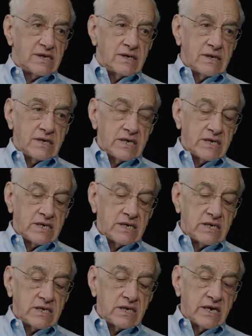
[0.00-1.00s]
And
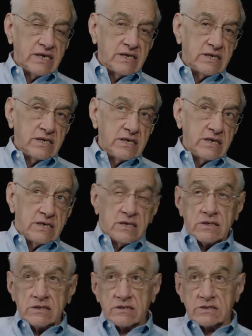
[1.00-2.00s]
in
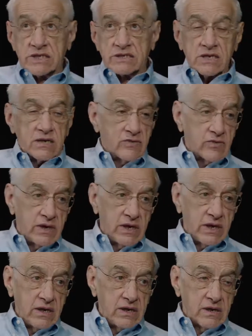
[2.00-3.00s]

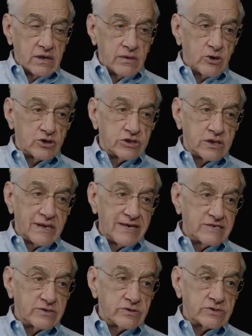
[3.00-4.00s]
1963, commercial
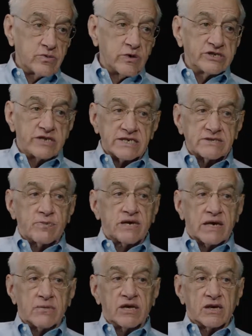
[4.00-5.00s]
lasers were just
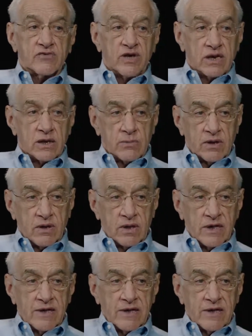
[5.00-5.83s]
becoming available.